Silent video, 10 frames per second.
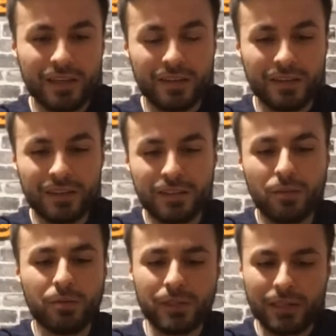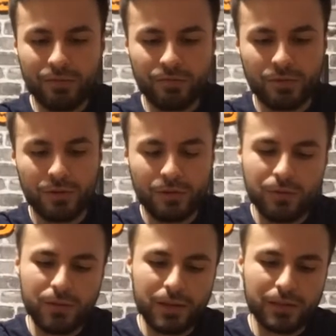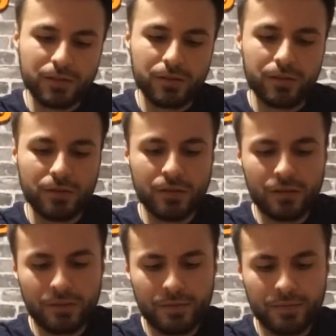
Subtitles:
Let's see what we got for you, Cancer.